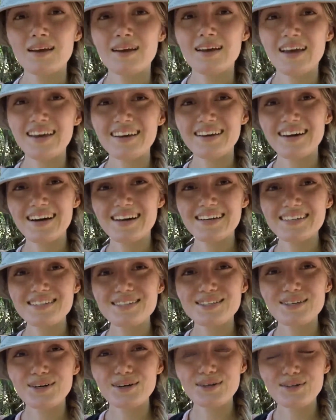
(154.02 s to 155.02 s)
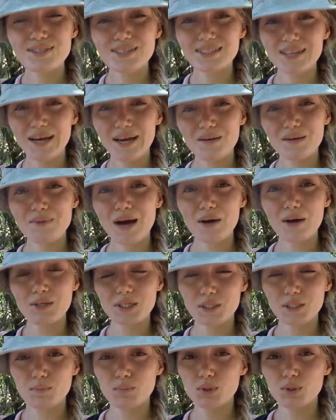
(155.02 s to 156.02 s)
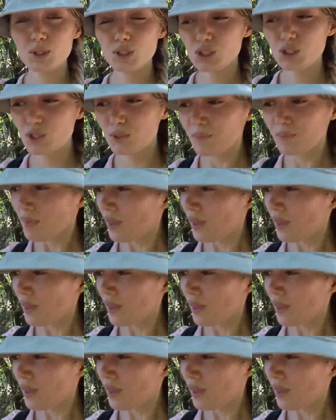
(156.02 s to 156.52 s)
Hey guys, so today I'm out in the bush,